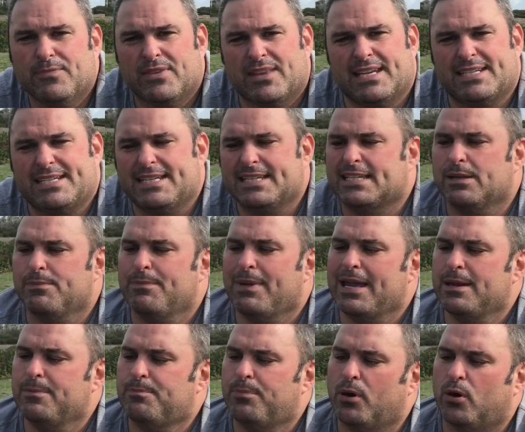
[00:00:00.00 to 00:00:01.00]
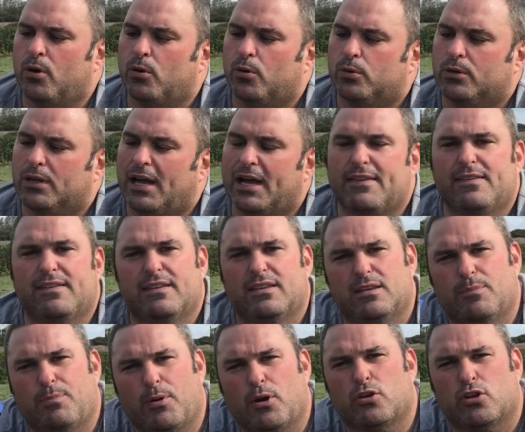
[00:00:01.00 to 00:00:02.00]
This is the Maypole, and
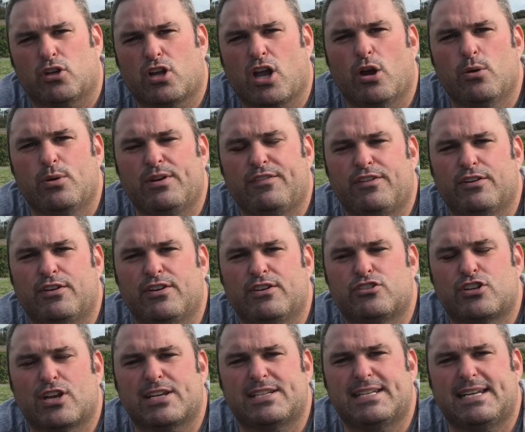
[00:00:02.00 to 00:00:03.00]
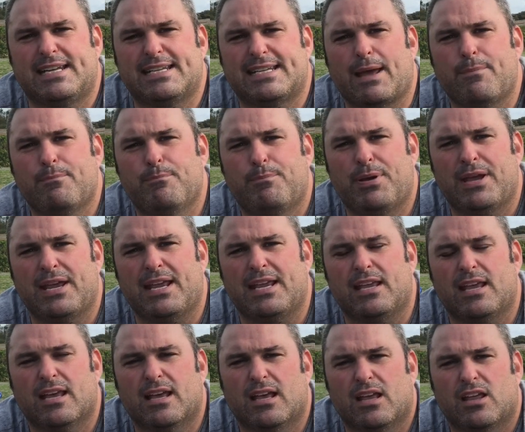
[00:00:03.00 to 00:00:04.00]
the product code, if you're interested, is
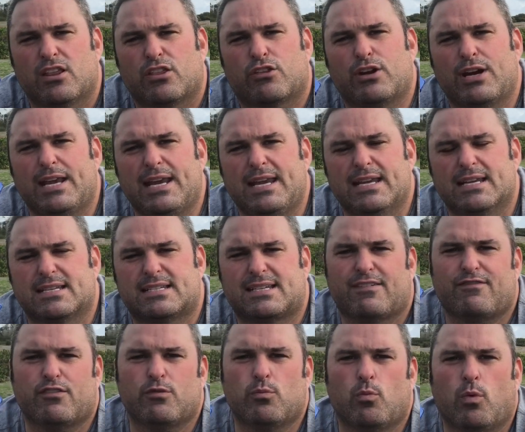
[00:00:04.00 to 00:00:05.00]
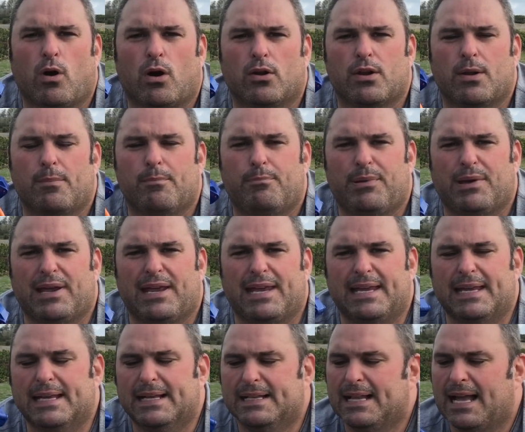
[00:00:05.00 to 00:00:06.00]
MP371B,
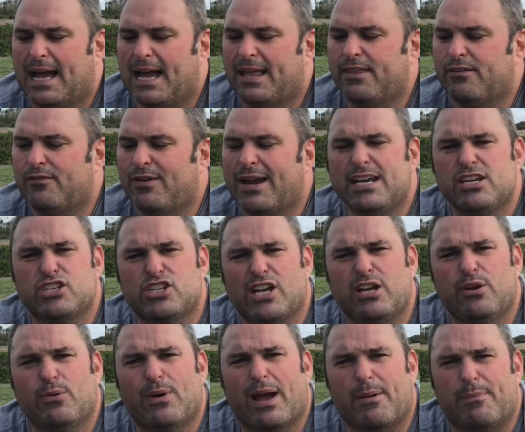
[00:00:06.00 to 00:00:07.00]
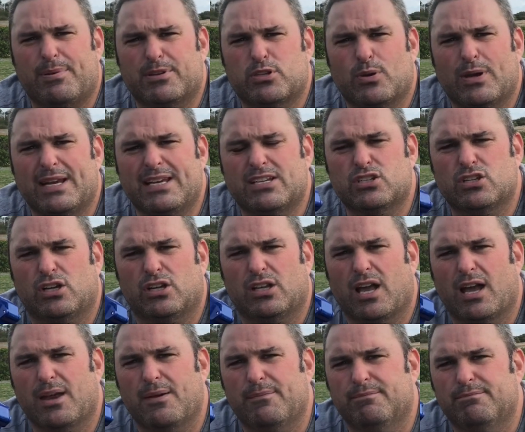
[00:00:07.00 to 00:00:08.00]
and they range anywhere between sort of
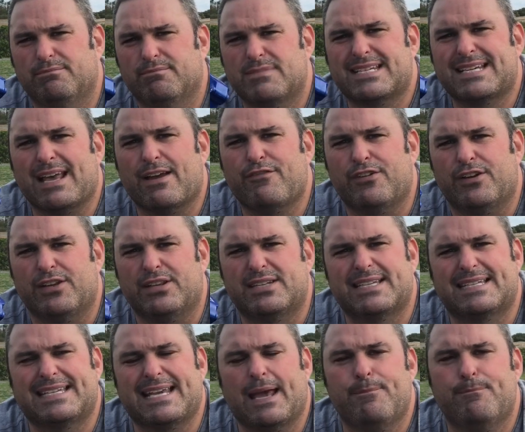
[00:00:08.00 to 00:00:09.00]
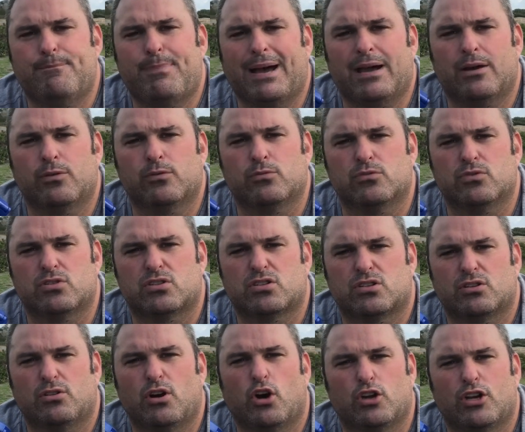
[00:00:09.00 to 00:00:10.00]
like £7 to
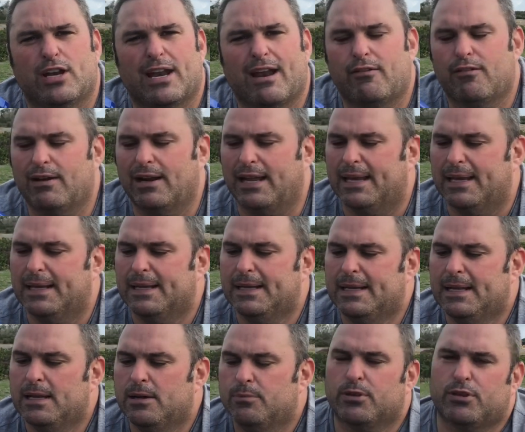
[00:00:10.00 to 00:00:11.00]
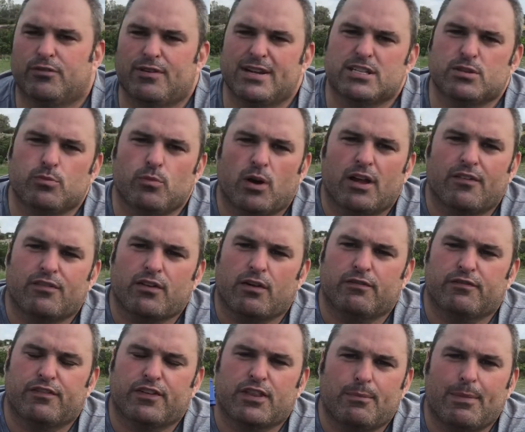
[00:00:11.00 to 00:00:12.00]
£10 ordinarily. But the reason why I've
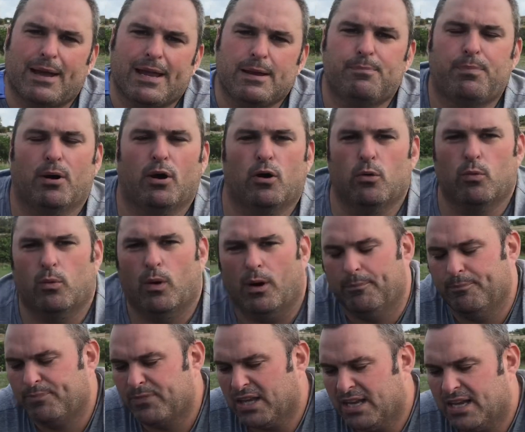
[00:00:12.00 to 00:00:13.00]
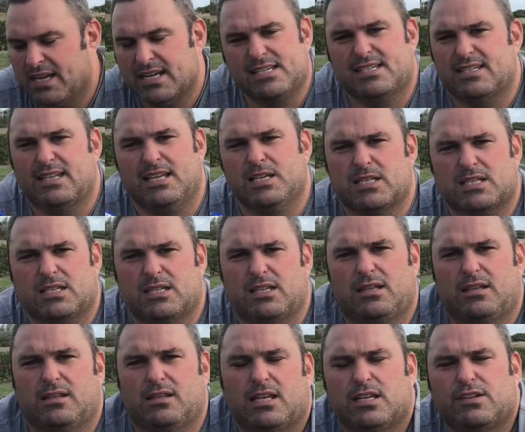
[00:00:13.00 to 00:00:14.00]
gone for the Maypole one is this
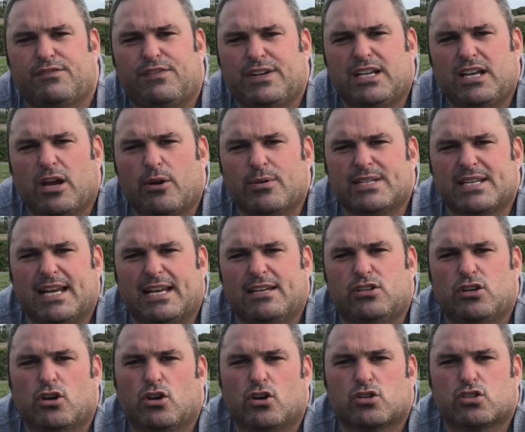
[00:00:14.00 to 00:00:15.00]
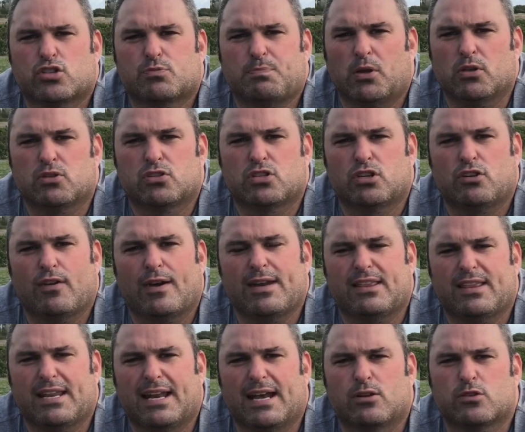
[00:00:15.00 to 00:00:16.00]
video isn't endorsed, sponsored or
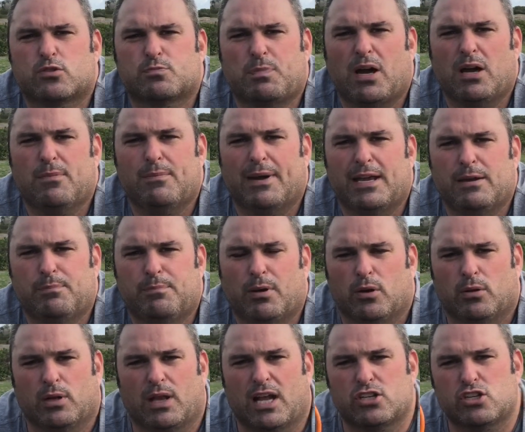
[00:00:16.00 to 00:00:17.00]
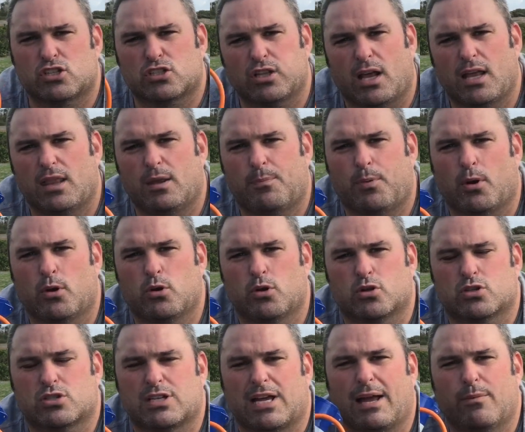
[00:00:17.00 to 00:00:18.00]
anything else by Maypole. I just like the
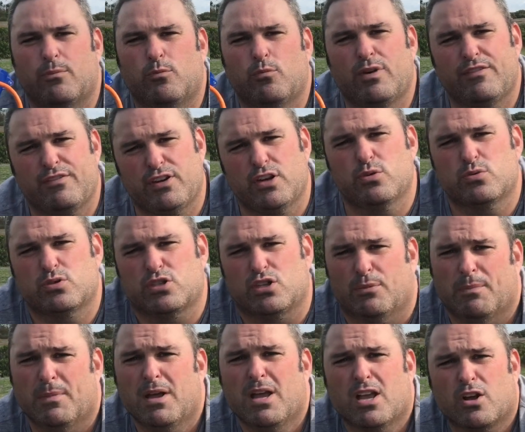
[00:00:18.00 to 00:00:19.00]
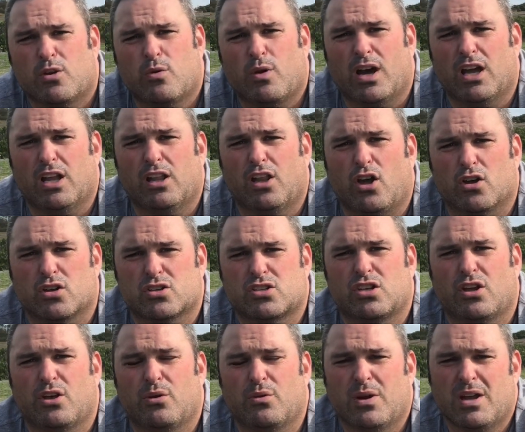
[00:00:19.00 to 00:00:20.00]
products and we've used them quite a lot,
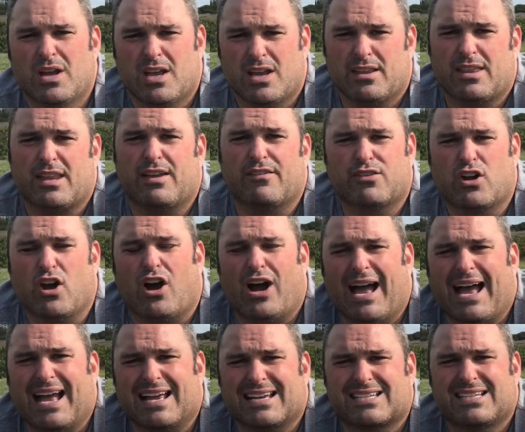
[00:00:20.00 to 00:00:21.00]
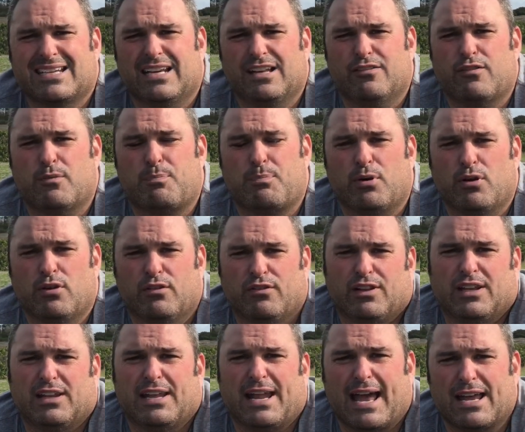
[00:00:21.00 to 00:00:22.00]
so they've got our seal of
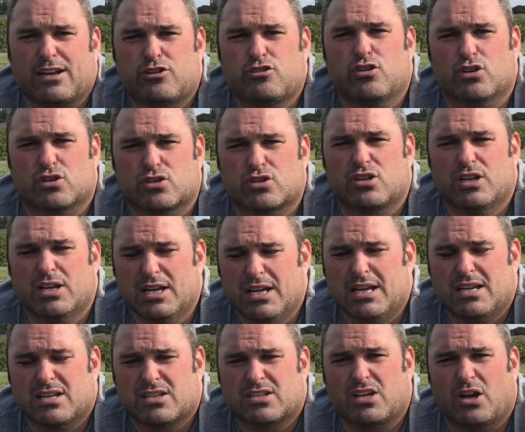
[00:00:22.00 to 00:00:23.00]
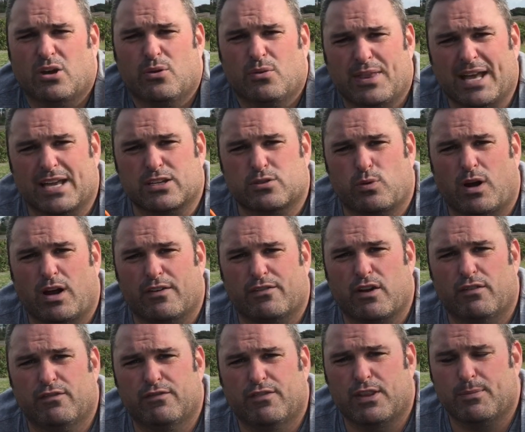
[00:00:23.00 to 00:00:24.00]
approval and our trust, so that's why I've
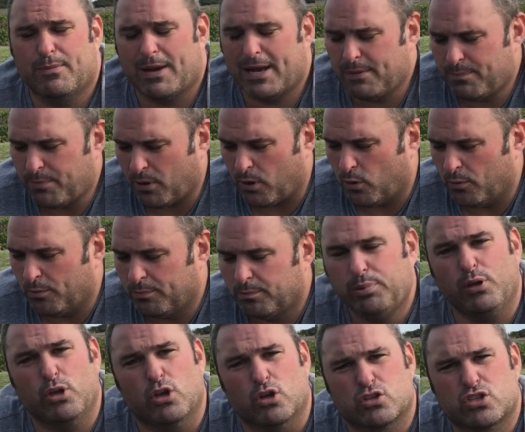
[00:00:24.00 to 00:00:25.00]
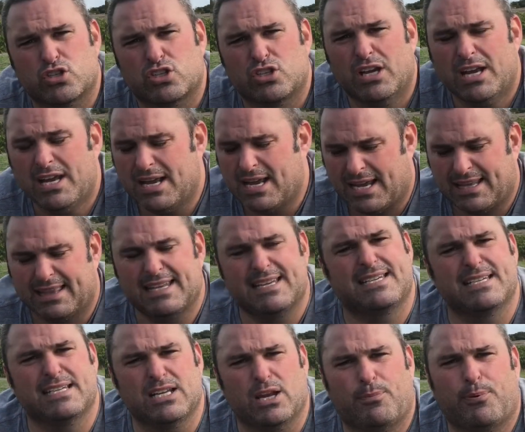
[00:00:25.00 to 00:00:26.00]
gone for the Maypole. Plus,
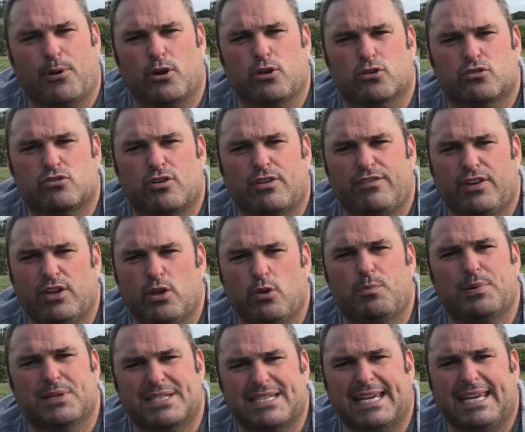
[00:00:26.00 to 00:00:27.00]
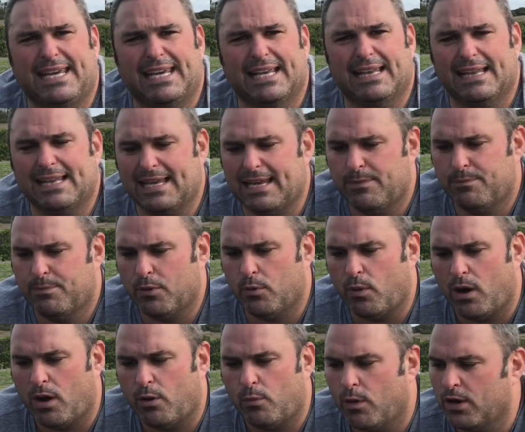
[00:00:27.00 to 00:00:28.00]
this isn't a product review particularly, but
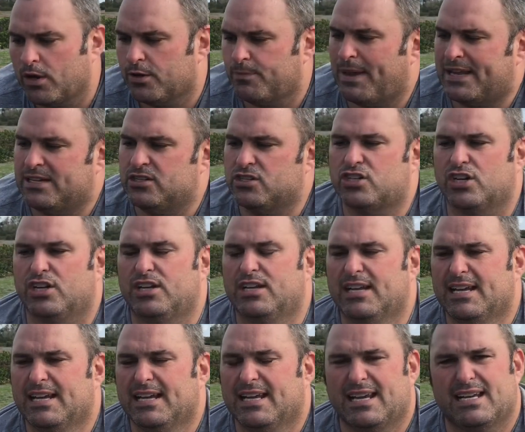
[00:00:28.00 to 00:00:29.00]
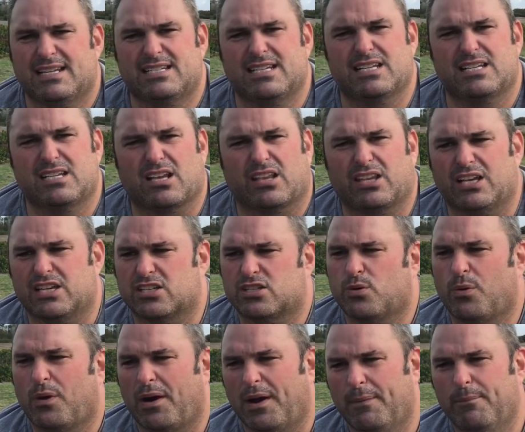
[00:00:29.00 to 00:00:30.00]
what I want to mention is this. I think is
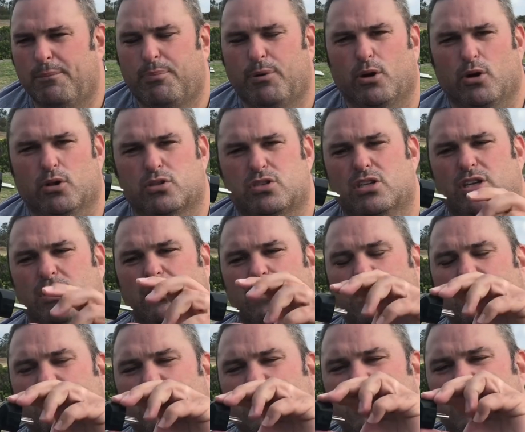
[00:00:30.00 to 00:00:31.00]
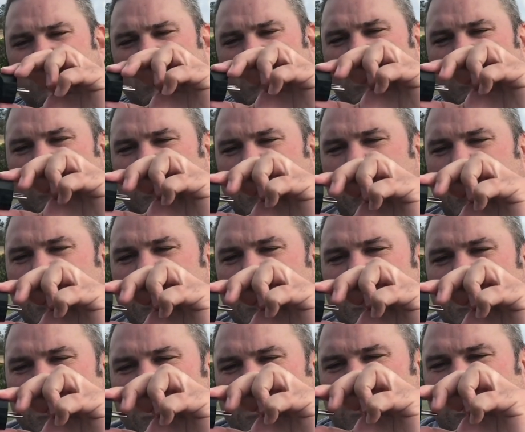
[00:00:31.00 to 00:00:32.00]
quite important. Can you see
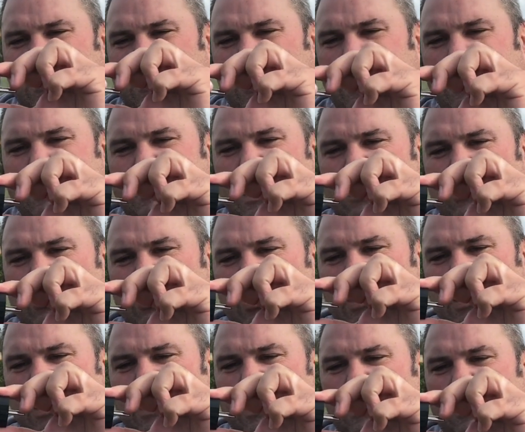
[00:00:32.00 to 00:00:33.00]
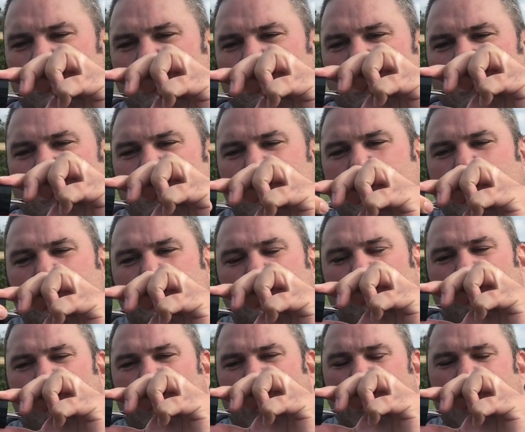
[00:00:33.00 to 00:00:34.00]
that it's actually at
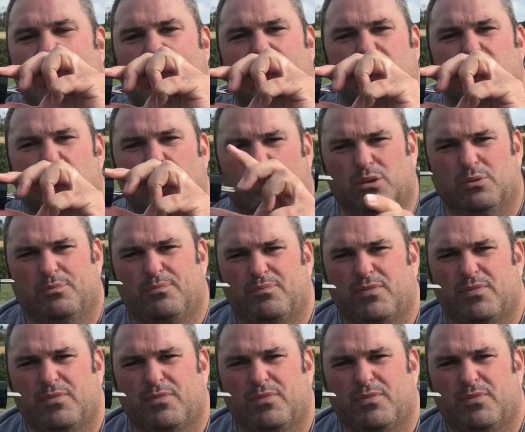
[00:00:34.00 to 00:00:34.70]
a right angle?